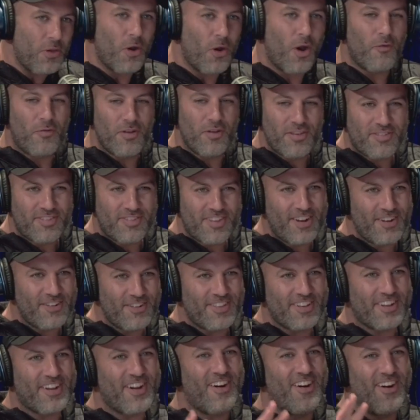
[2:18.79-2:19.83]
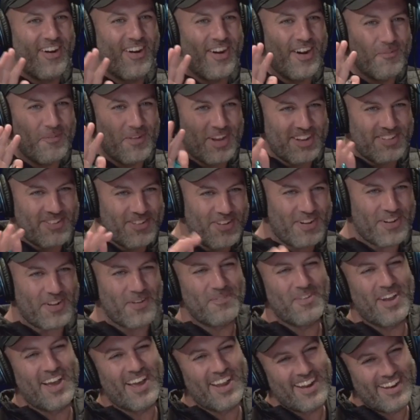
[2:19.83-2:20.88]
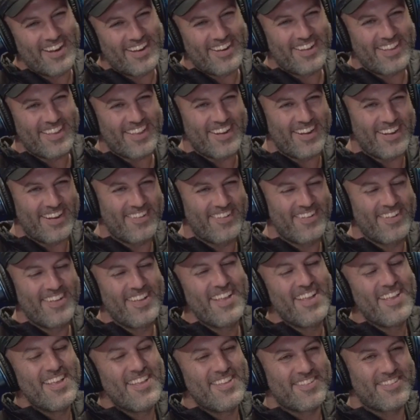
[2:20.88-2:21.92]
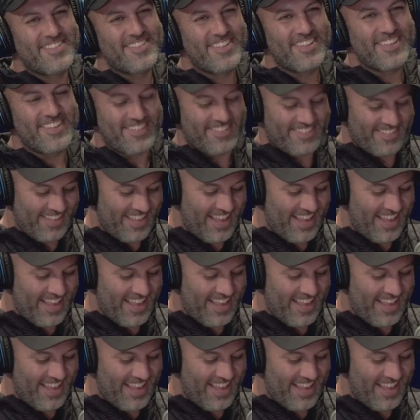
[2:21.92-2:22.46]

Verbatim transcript: office. Yeah. Here's the card. We could talk about it, you know? Totally. So